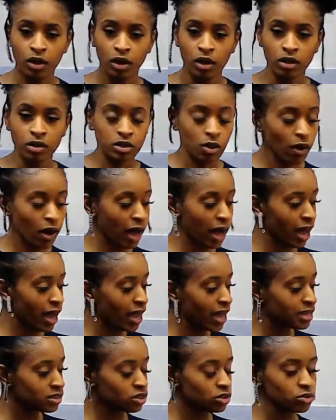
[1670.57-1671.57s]
So I
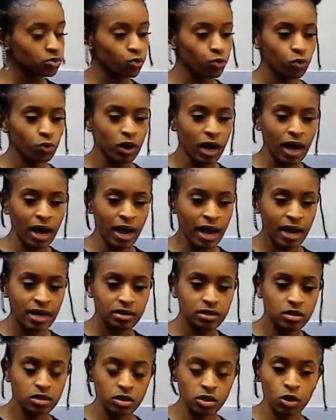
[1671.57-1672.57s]
had
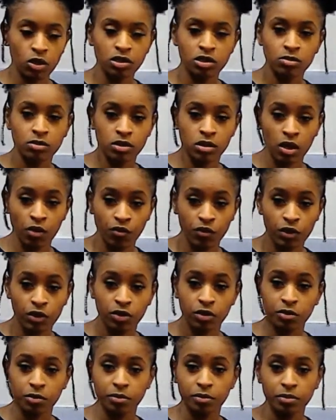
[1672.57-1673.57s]
to start some stuff up.